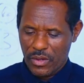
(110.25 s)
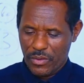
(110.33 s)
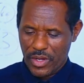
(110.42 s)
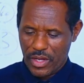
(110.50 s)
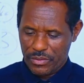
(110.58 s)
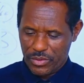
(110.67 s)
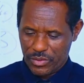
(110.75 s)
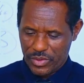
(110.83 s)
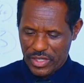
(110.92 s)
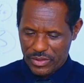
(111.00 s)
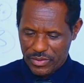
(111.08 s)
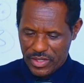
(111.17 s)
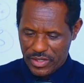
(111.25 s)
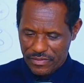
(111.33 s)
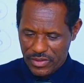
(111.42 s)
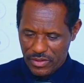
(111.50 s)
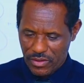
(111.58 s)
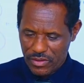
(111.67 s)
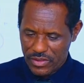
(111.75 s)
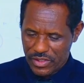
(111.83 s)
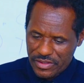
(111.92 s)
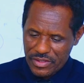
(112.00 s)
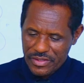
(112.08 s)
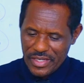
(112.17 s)
we have to try to cover all
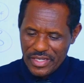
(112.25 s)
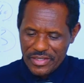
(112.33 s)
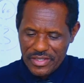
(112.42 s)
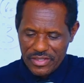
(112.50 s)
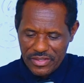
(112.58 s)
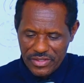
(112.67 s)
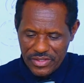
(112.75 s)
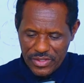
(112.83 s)
the suggested